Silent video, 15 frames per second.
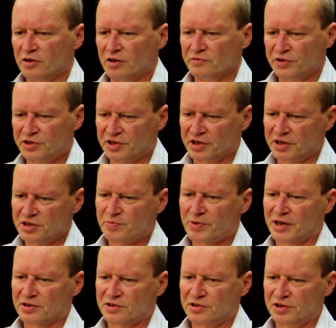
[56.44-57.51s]
originates
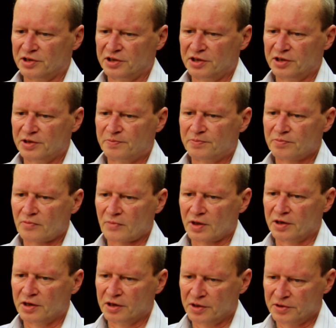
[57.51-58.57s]
back to the
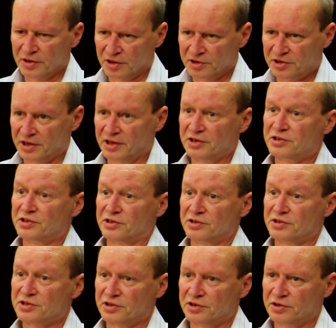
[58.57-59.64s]

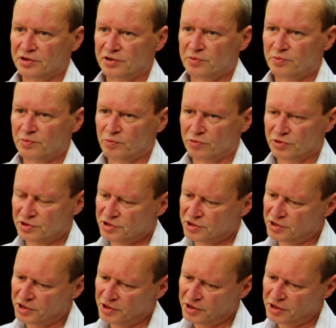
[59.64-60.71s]
1980s and was